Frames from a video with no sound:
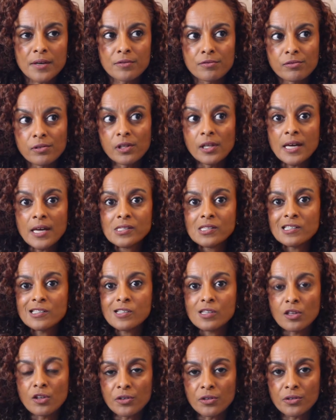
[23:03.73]
of lessons
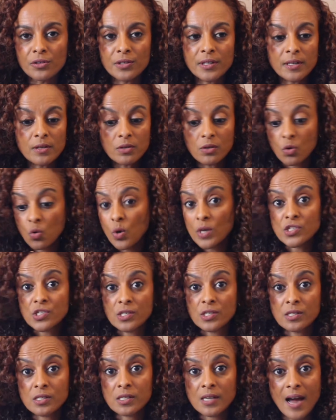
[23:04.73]
learned and
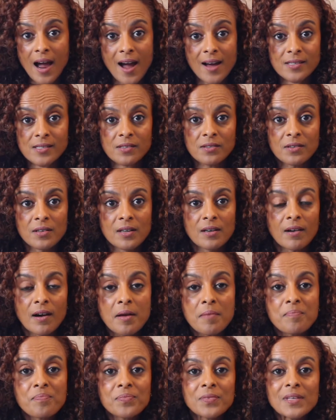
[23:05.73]
questions to ask, right?